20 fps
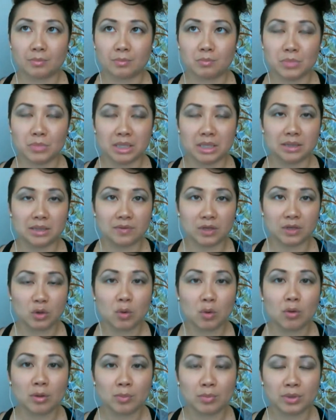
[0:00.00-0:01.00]
me leaving
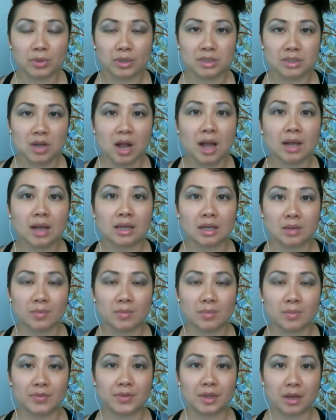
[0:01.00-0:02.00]
corporate and talking
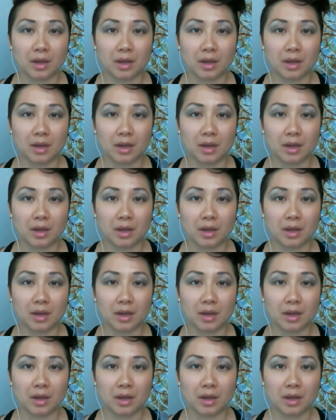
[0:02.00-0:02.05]
about